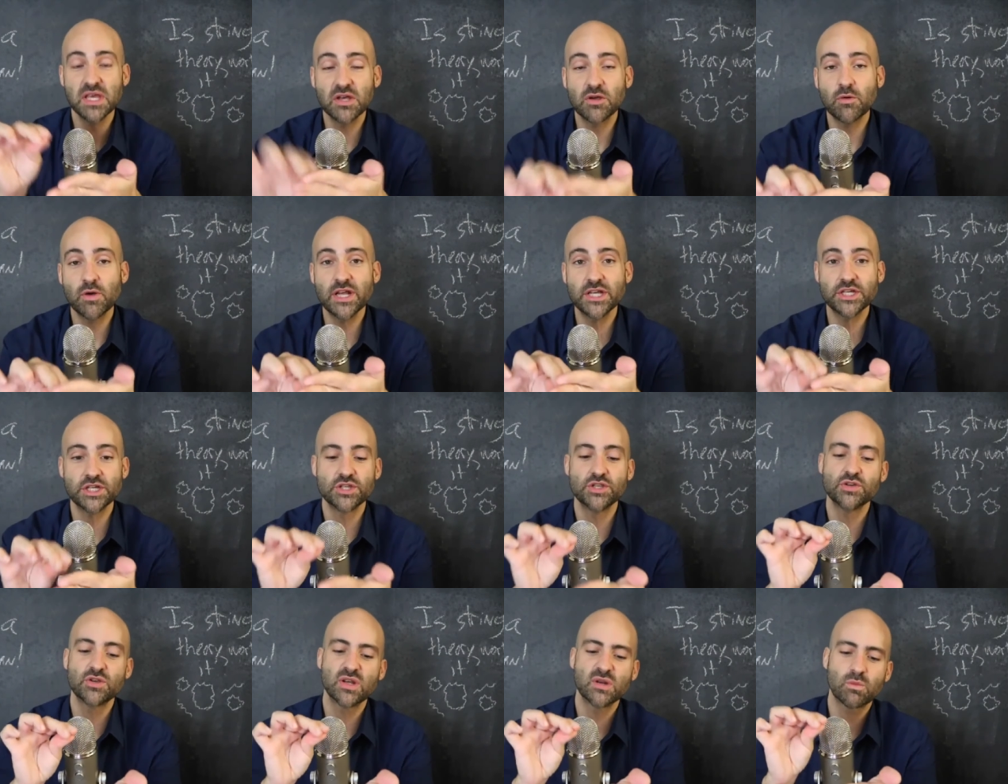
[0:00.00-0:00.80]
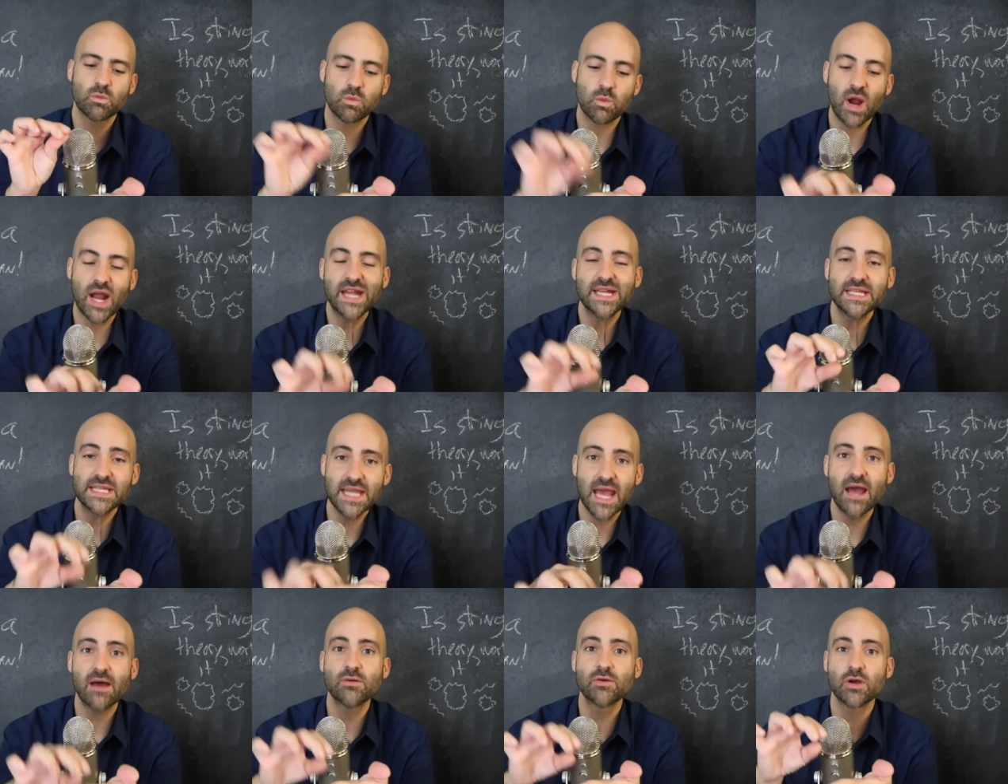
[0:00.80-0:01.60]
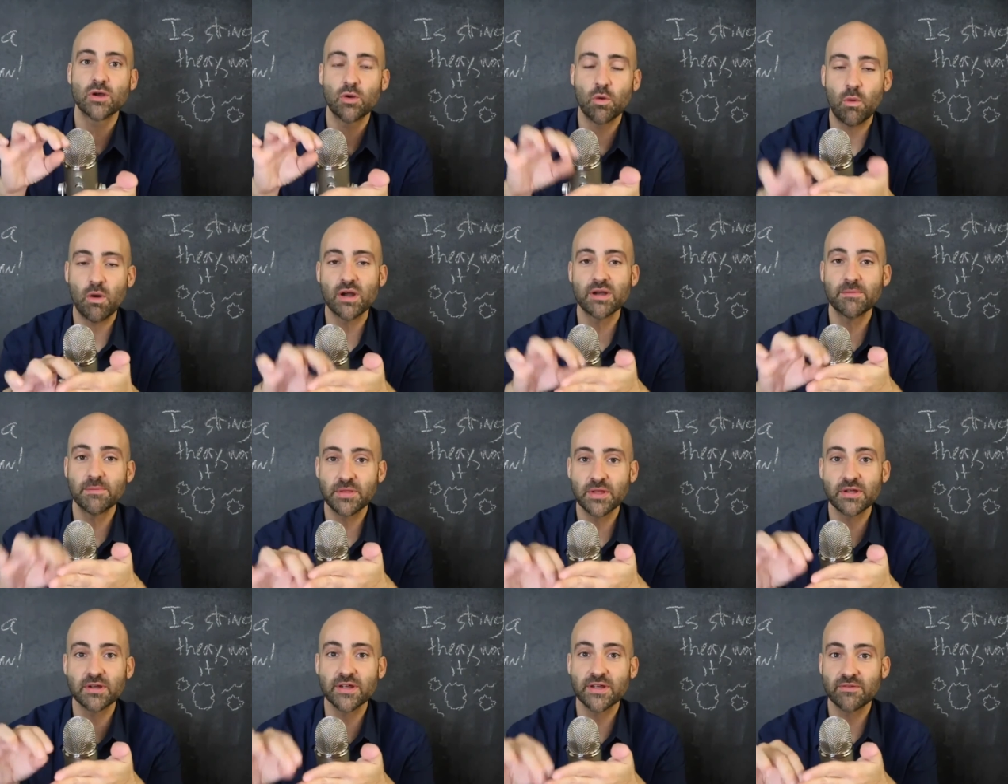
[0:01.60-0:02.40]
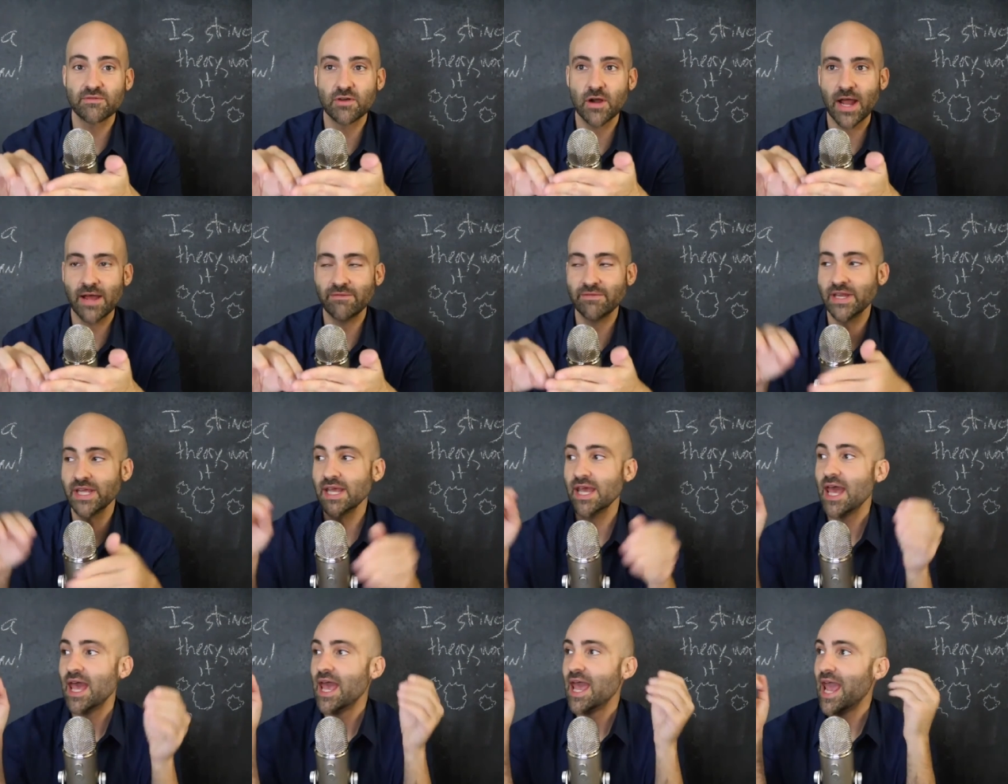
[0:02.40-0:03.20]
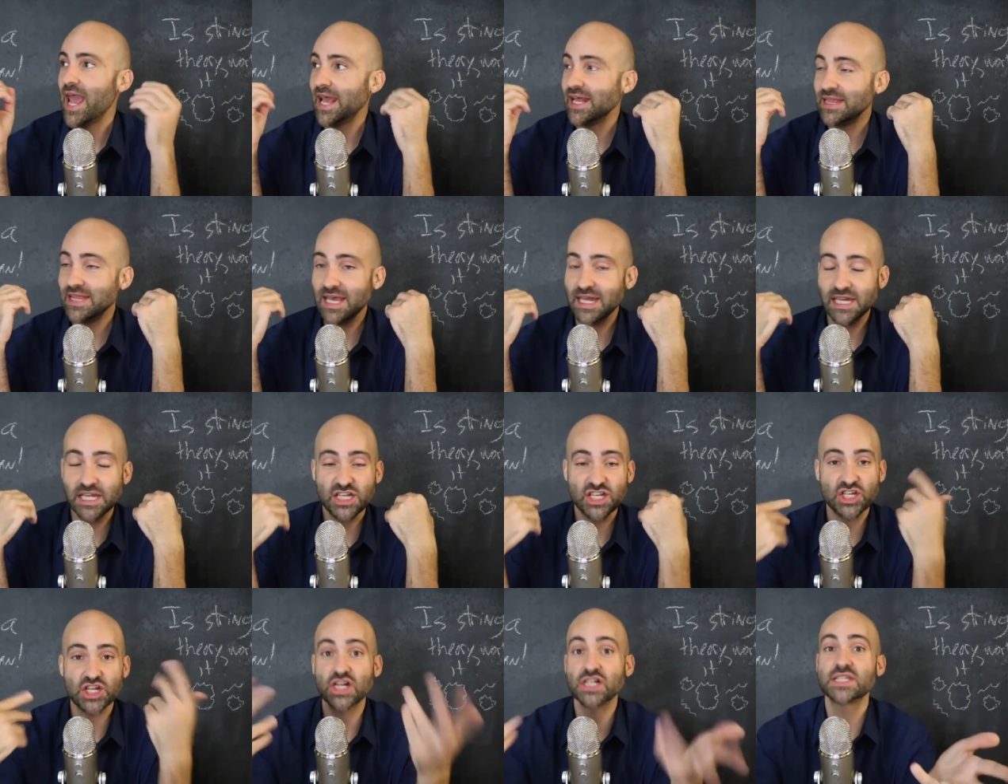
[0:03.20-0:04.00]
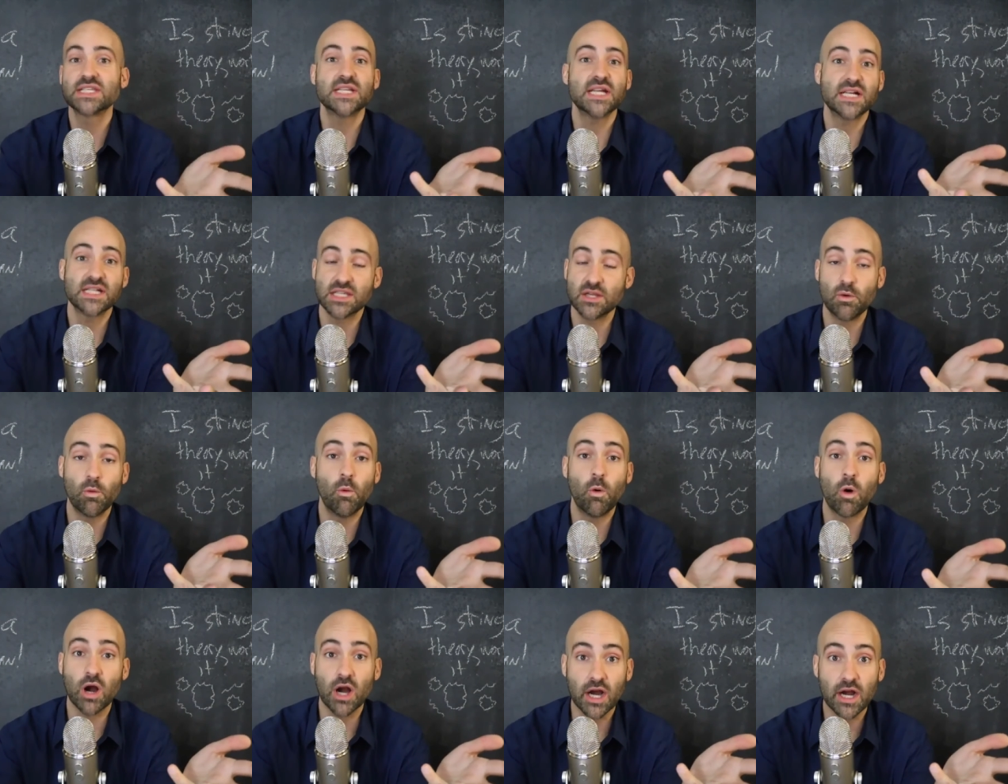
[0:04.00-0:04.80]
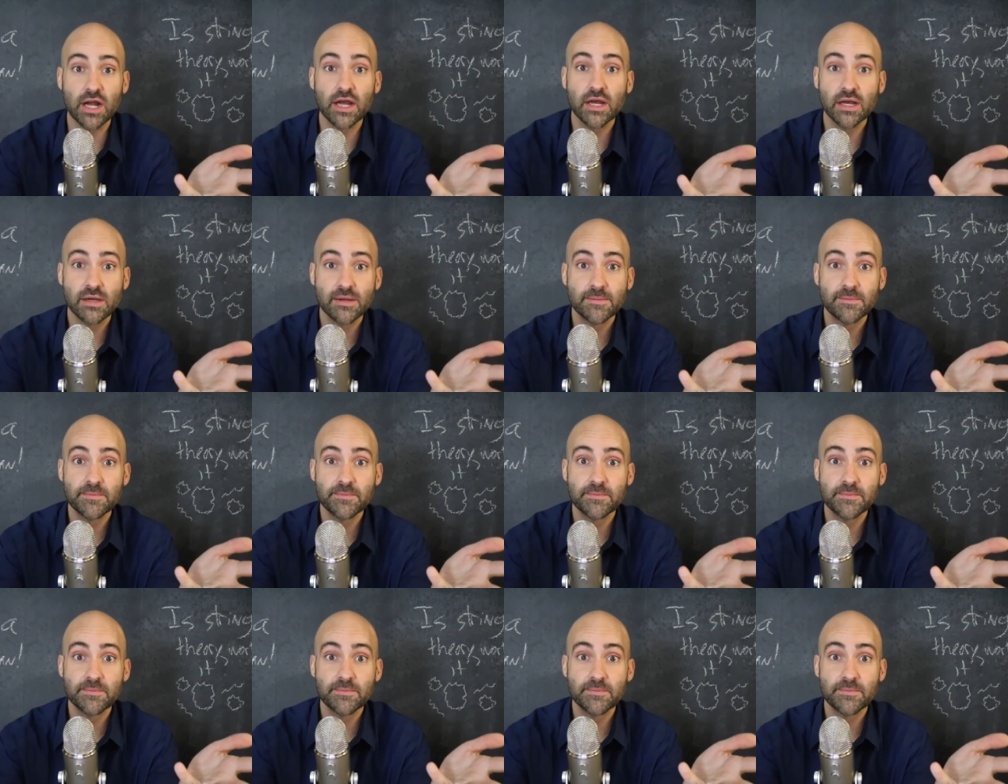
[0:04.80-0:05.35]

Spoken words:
the equations, you can write down a quantum theory of gravity, and then it just doesn't work.